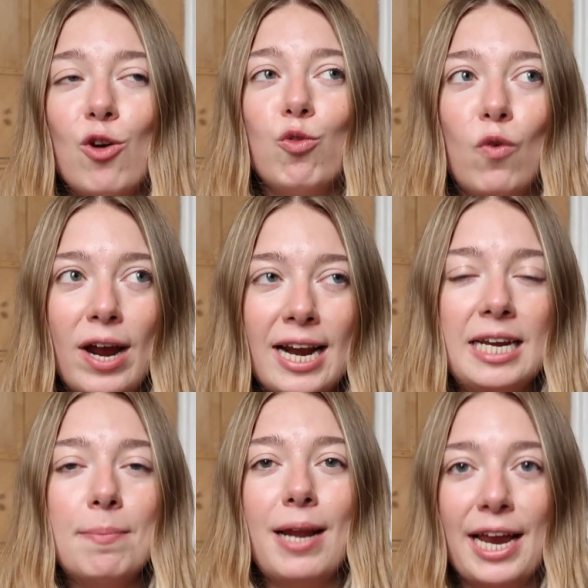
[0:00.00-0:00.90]

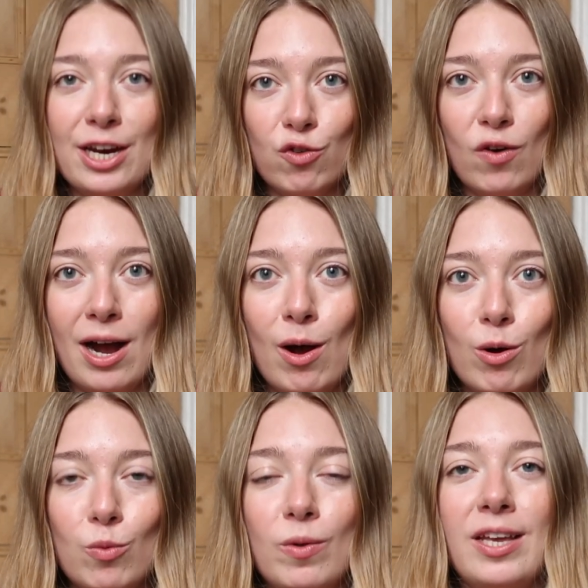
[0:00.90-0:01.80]
really playing
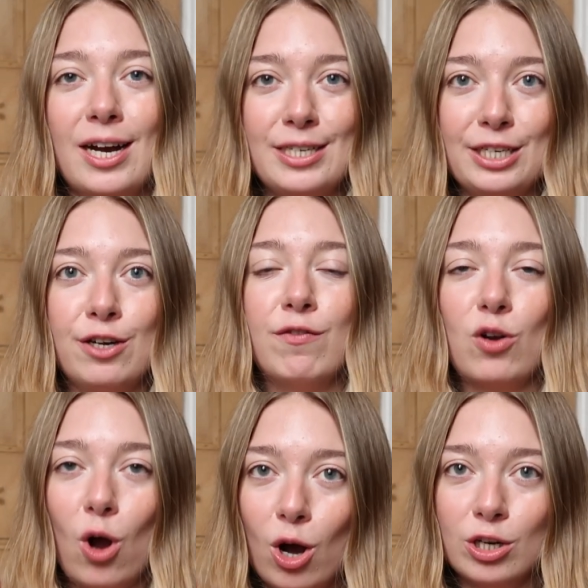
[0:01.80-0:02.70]
around with the idea of a
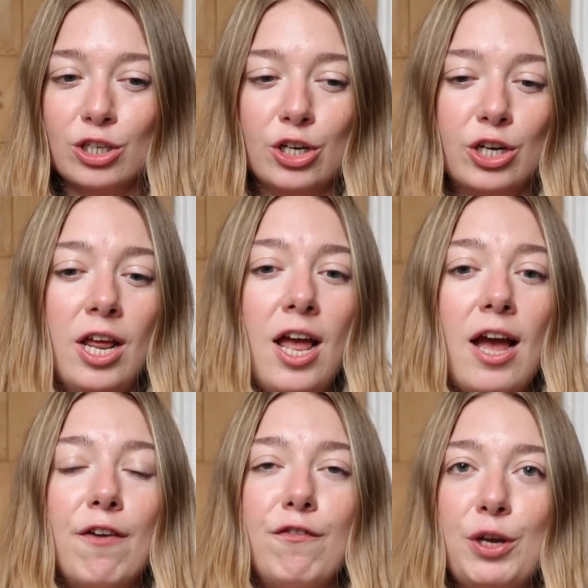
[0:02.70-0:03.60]
cardigan.
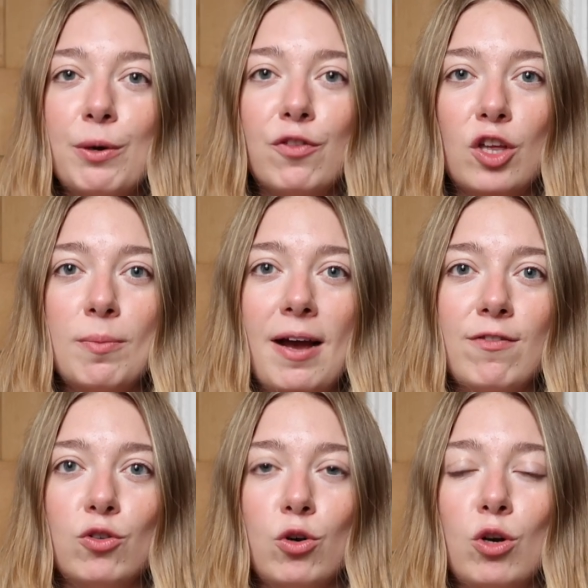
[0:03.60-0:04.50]
A few of them have
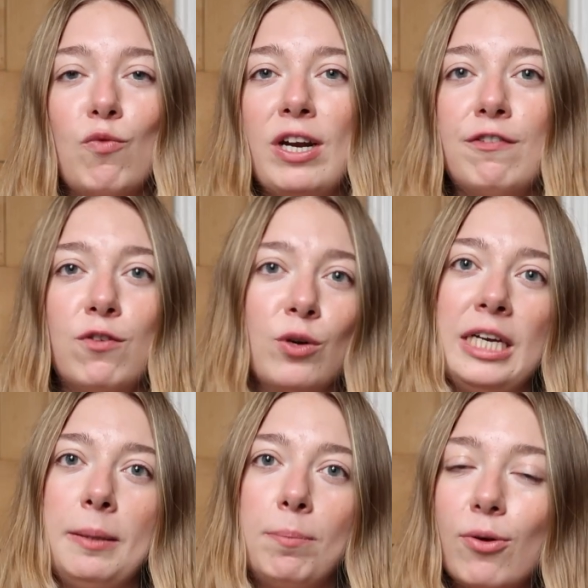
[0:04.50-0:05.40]
done really
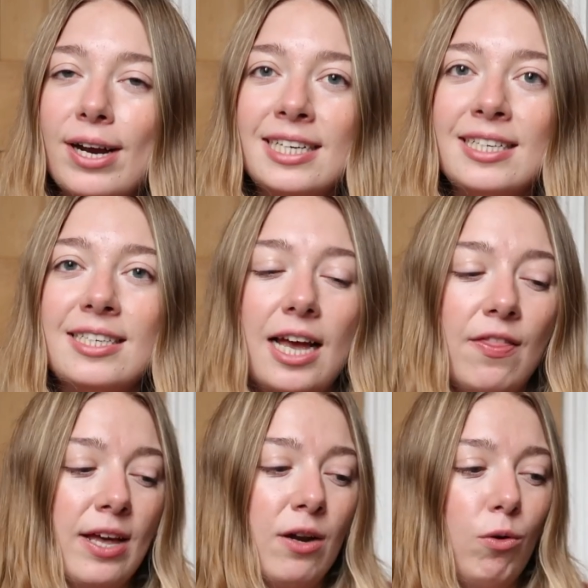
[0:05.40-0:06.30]
funky print,
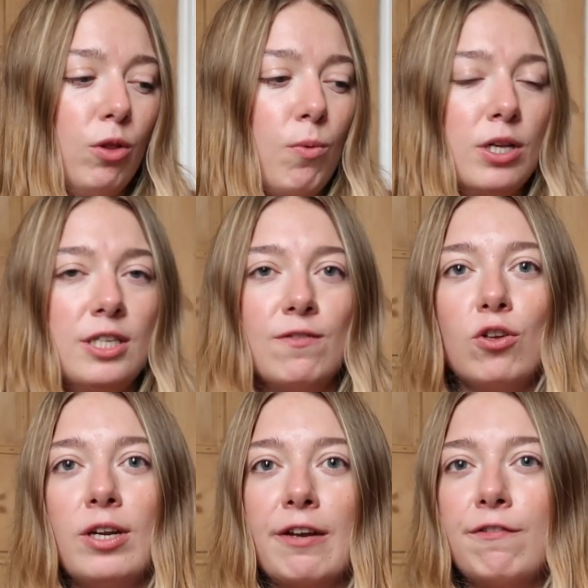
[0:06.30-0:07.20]
and then other ones have
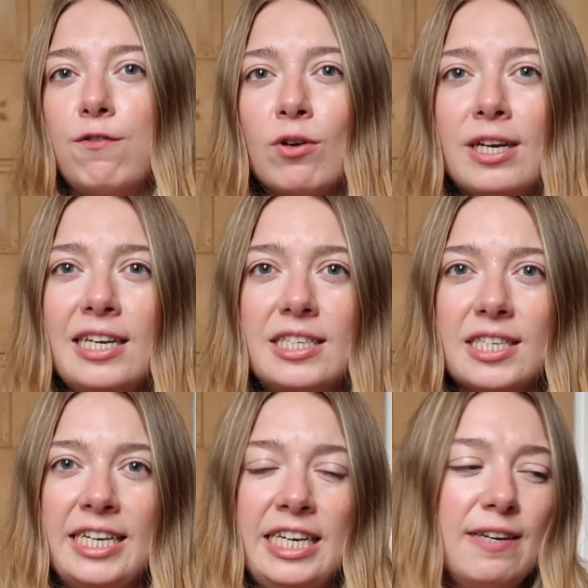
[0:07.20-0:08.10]
done like funky
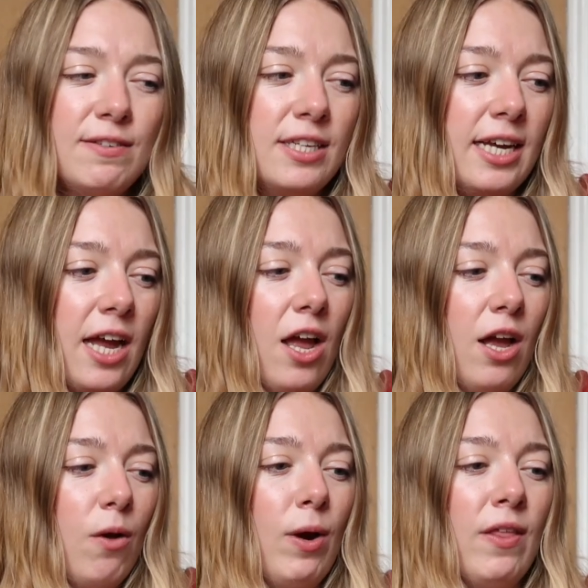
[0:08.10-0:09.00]
sleeves, like
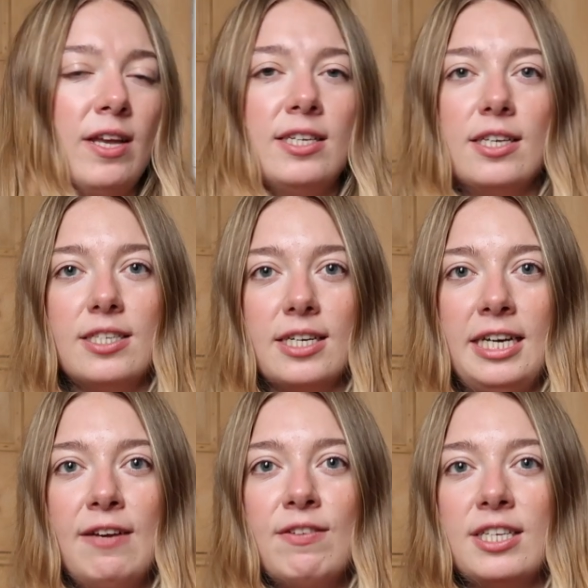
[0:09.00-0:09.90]
where this
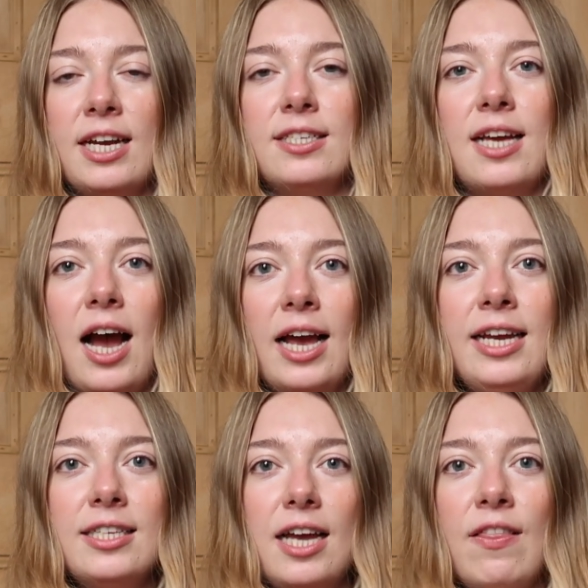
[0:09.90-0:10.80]
sleeve is like
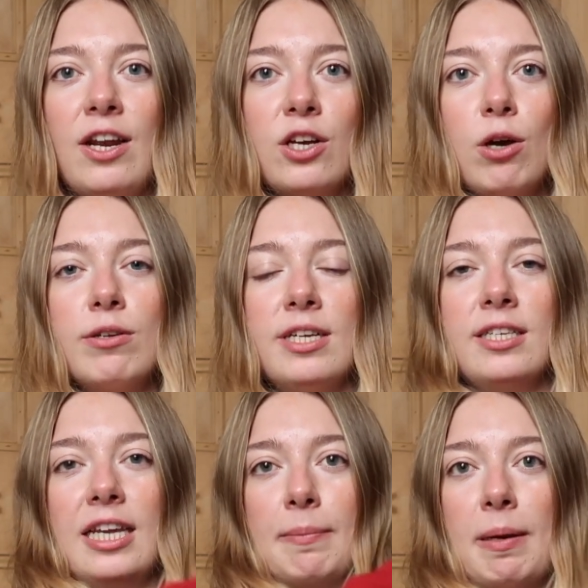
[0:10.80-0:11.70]
tight and then it goes
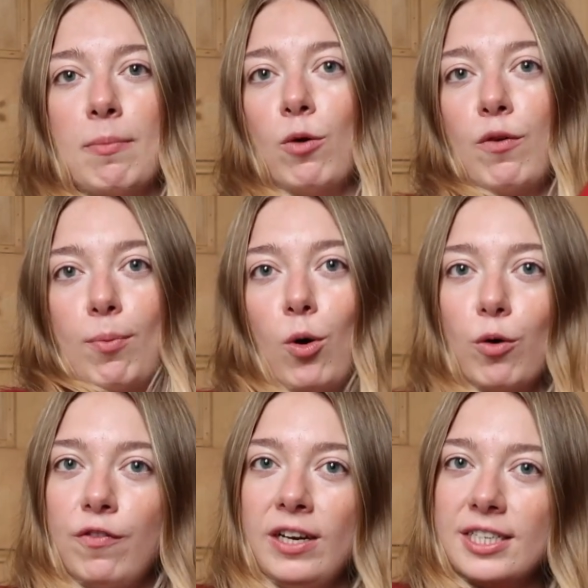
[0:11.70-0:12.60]
into like a bit more of a
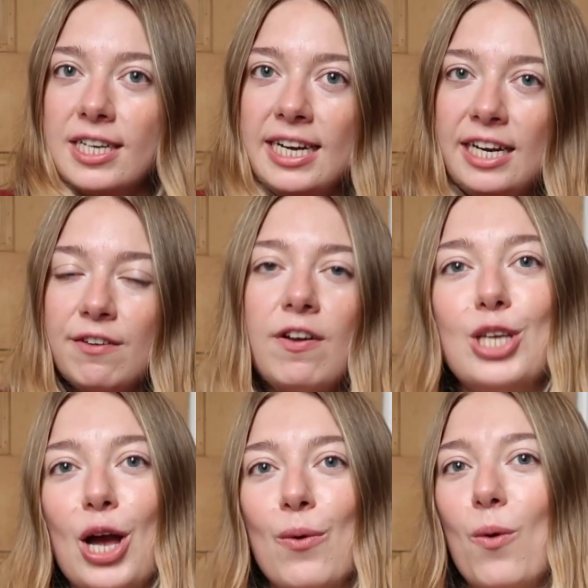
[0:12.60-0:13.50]
puffy sleeve.
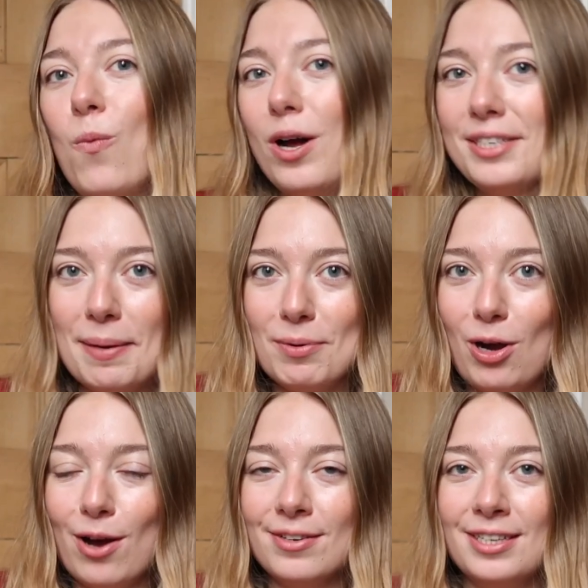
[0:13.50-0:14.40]
So what type of
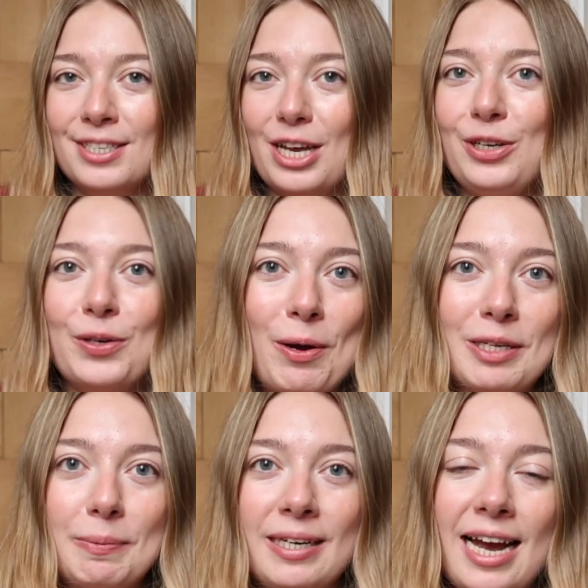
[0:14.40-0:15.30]
cardigans are you going
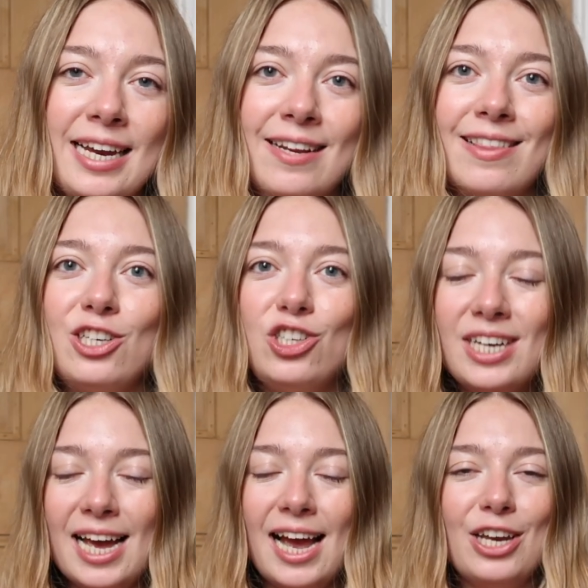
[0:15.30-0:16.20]
to be getting this
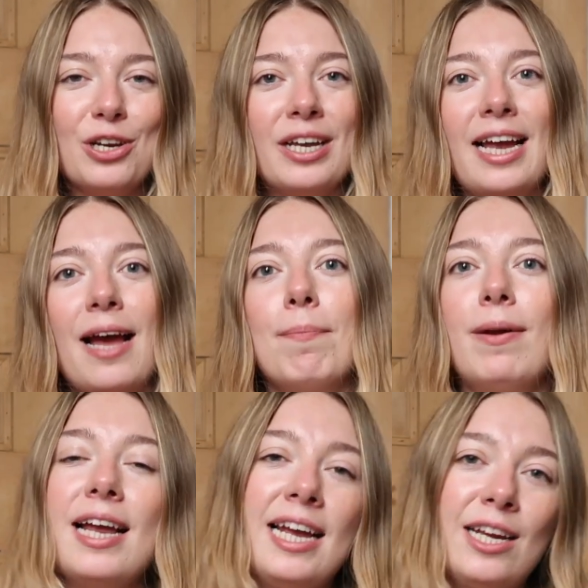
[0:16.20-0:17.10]
year? Are you going to get
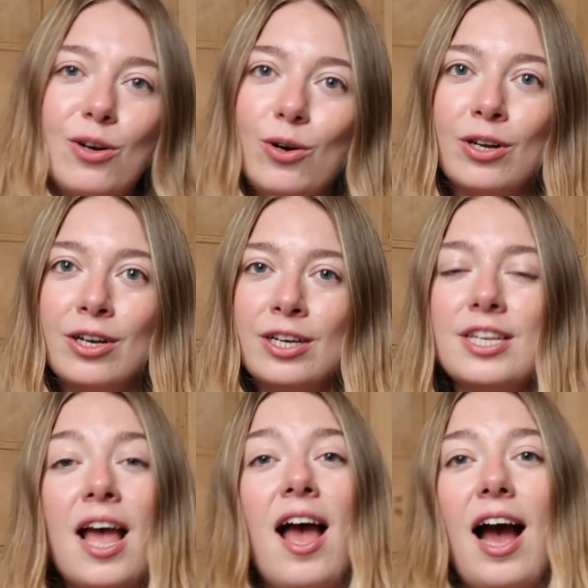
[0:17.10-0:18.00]
plain colours?
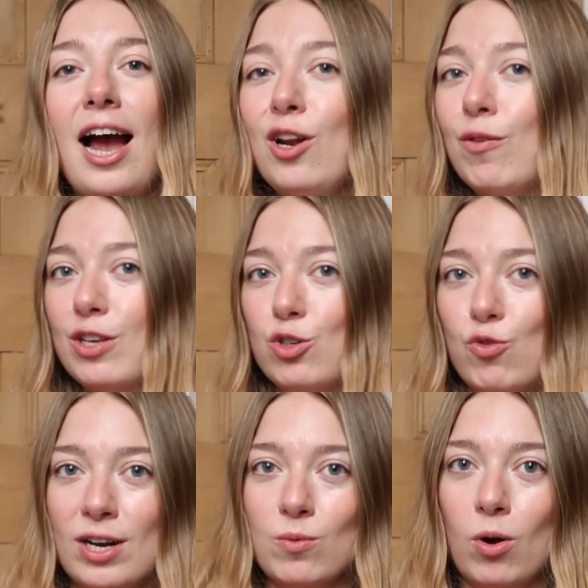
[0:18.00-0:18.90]
I love this
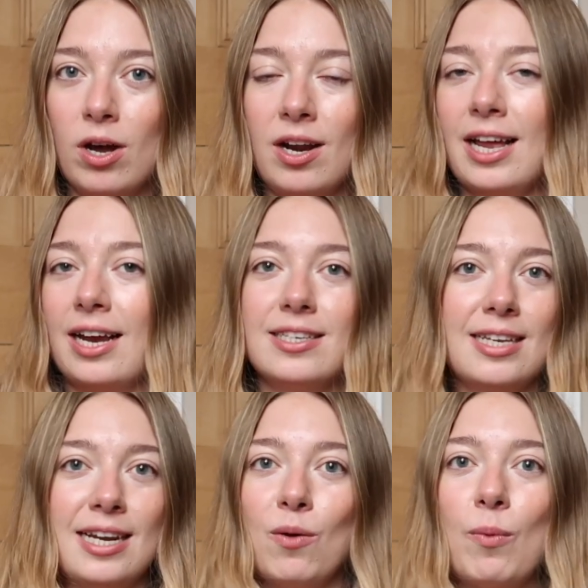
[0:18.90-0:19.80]
red one. Like I
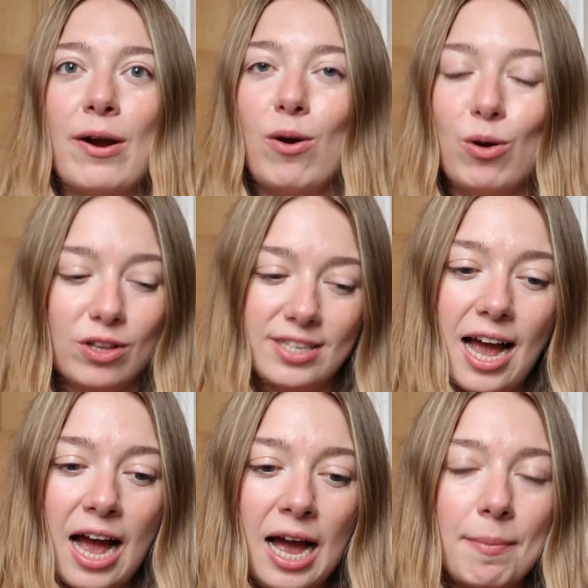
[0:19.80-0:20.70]
said, I wear it all the
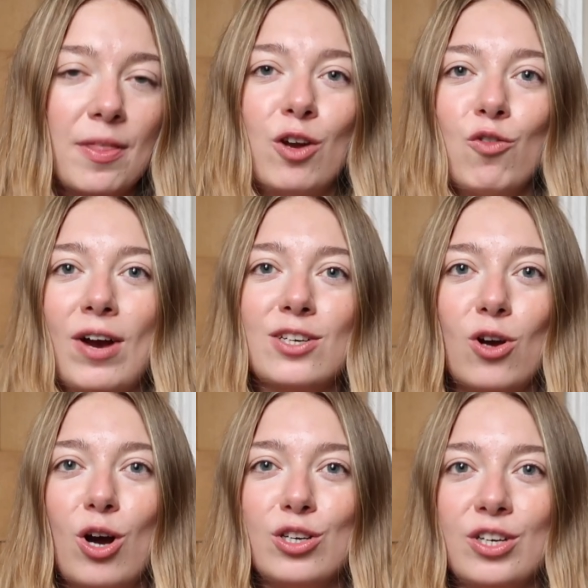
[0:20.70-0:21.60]
time. I think a red
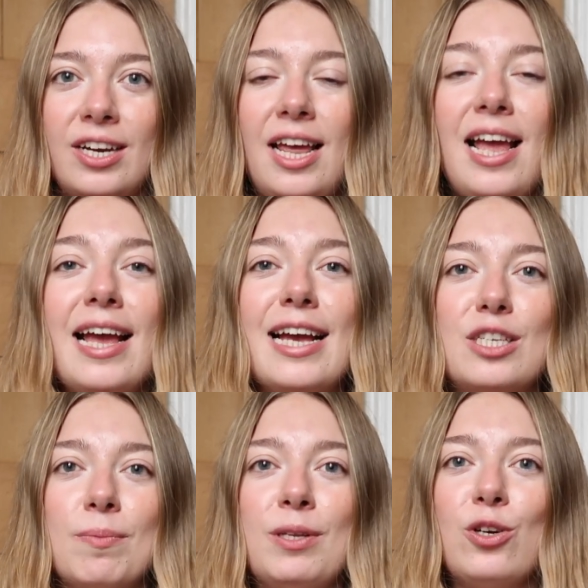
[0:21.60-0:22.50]
cardigan is
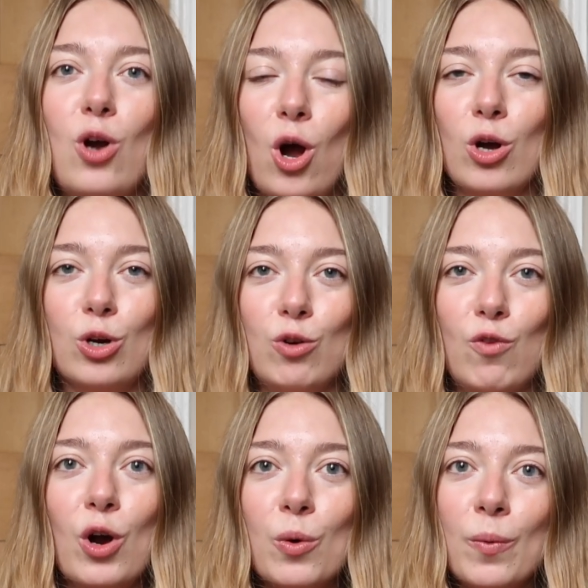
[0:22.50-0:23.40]
something you can't go
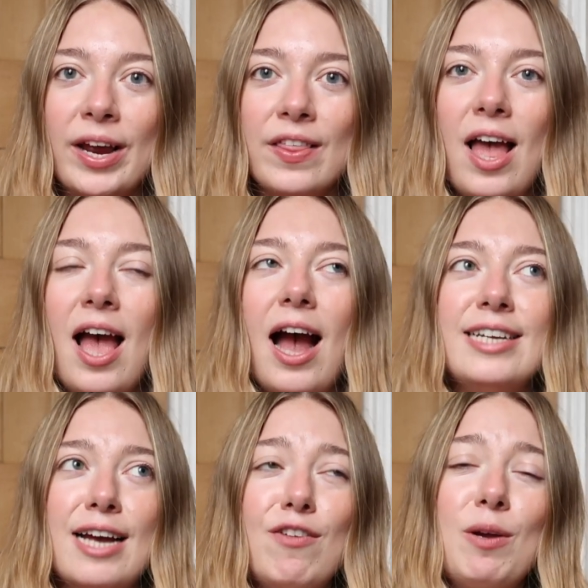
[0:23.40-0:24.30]
wrong with. I
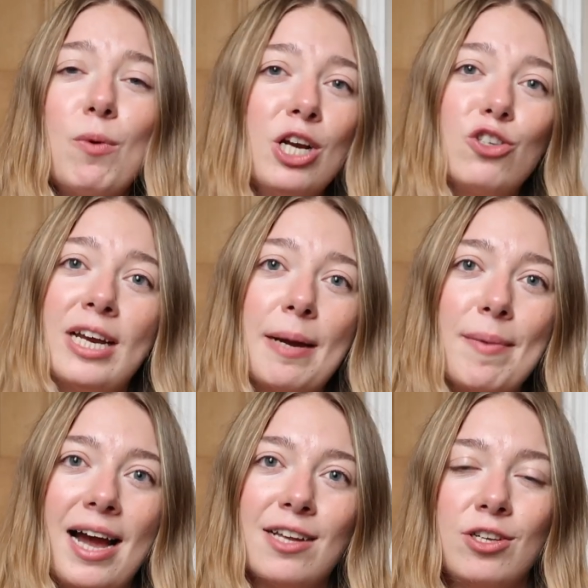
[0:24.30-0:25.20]
definitely want to try and get my
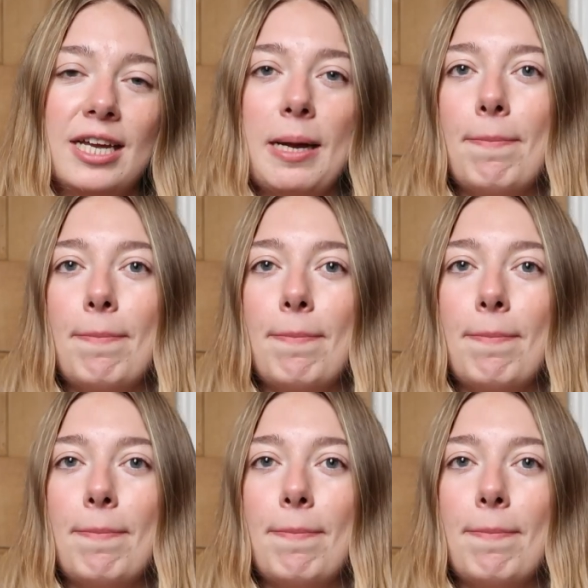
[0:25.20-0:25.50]
hands on like a